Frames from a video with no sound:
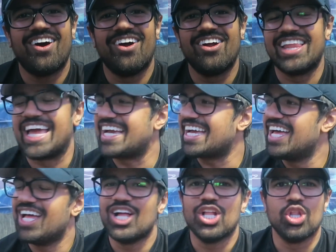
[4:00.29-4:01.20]
are like
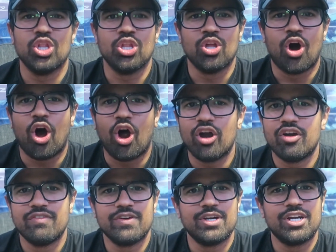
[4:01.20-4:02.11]

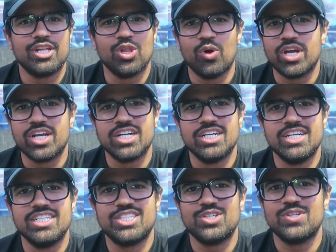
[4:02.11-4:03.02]
Harvard
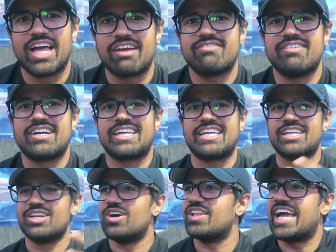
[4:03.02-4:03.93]
lawyers who like
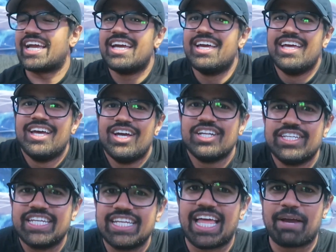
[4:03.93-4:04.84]
fucking, you know, like
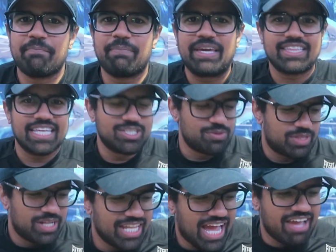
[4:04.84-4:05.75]
did like big things
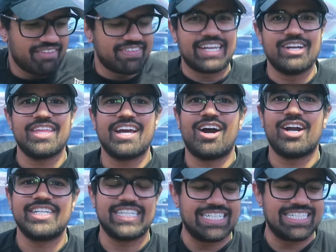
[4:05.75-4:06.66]
with their life, and here they
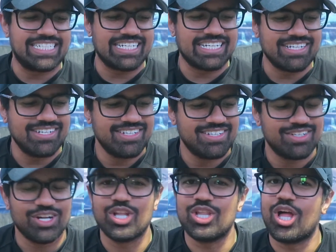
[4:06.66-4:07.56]
are teaching
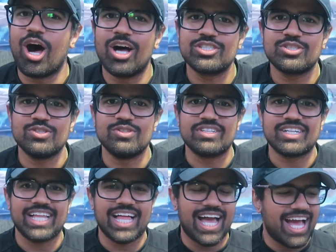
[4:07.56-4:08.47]
a law
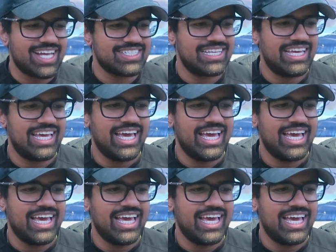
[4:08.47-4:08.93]
student class.